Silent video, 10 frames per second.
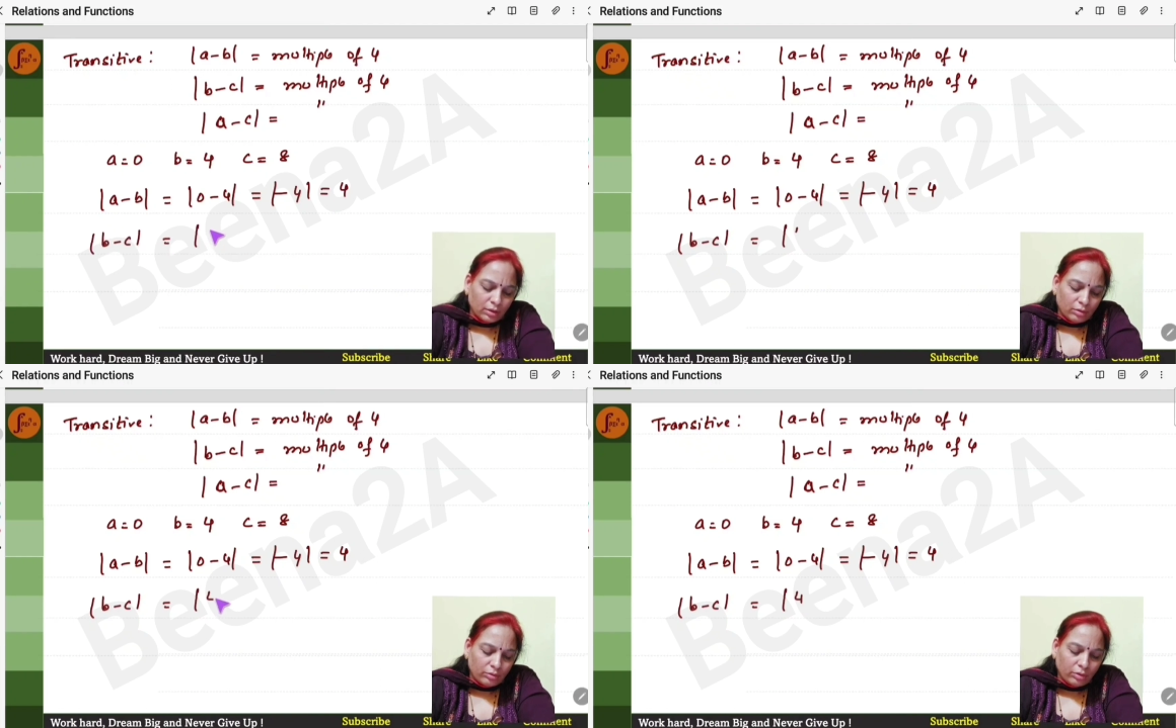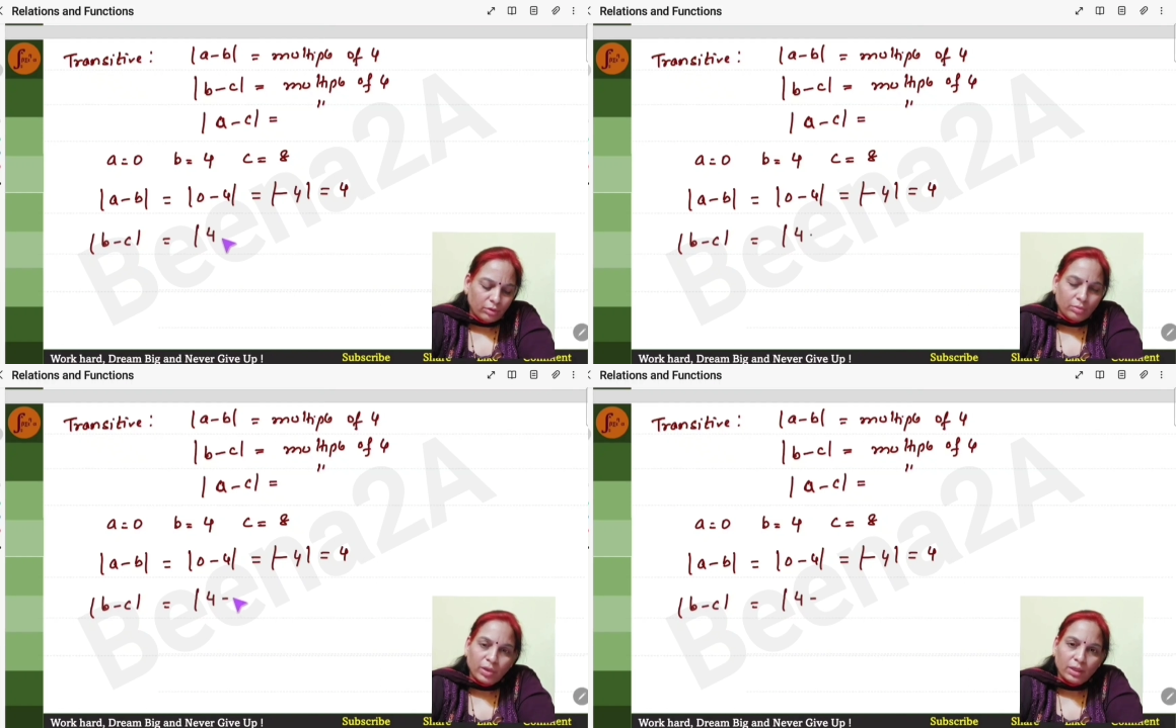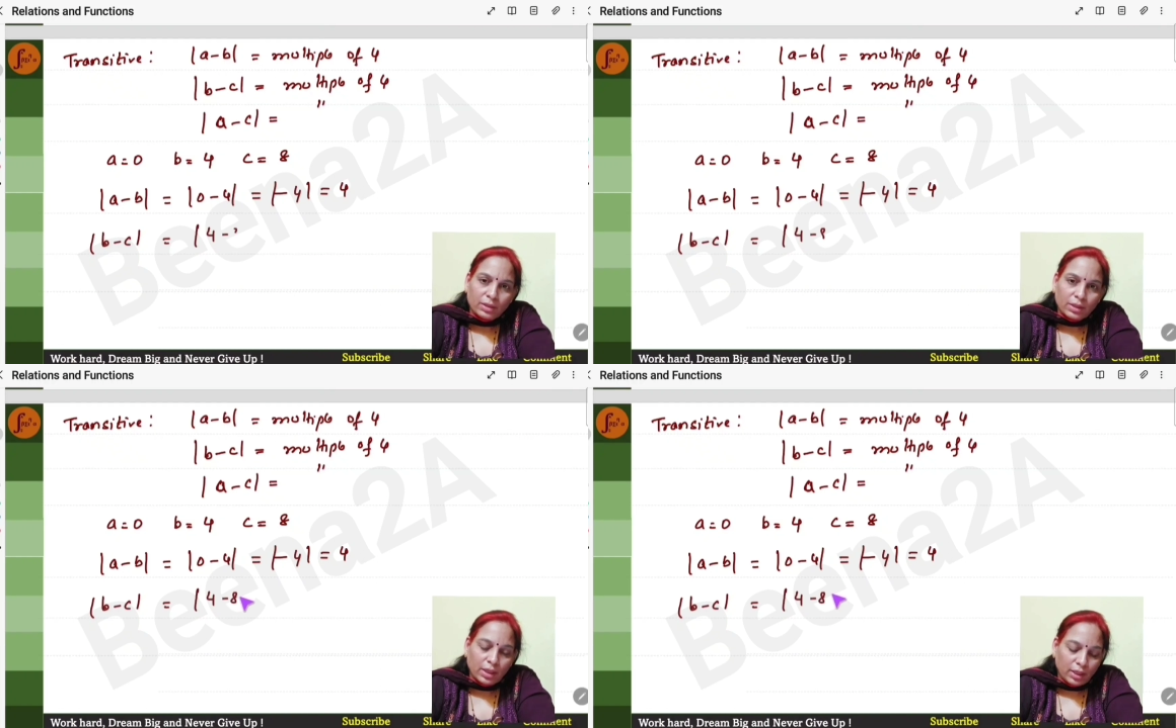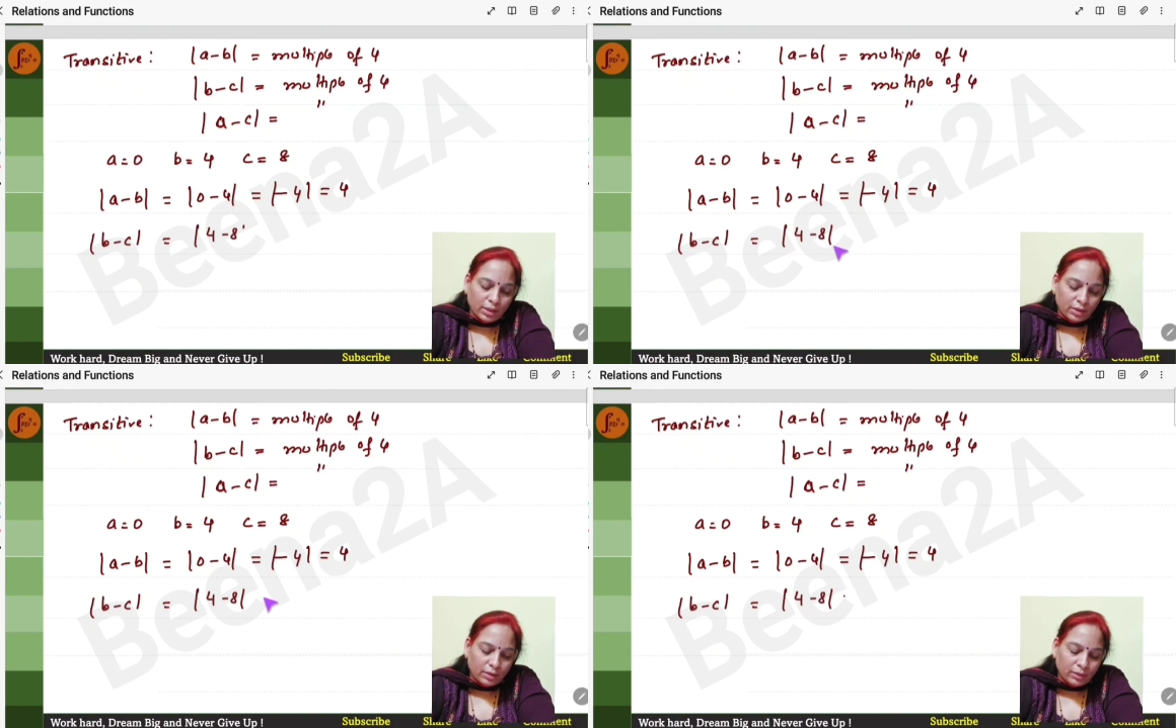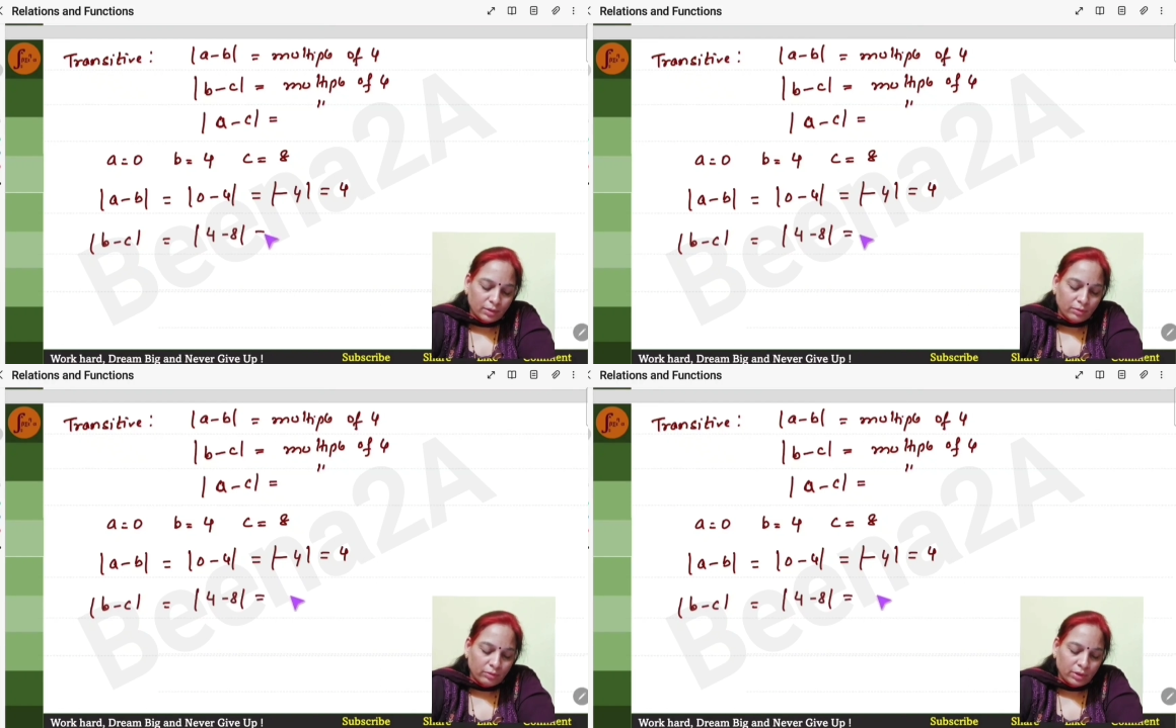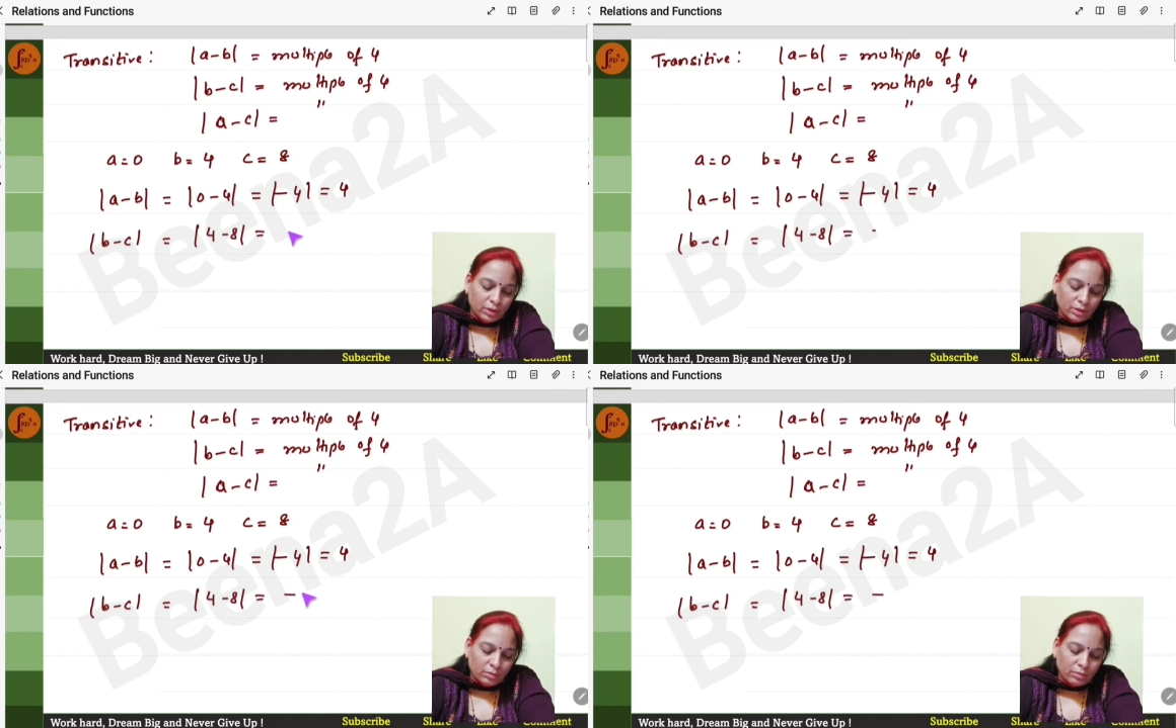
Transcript: 4 minus 8, which is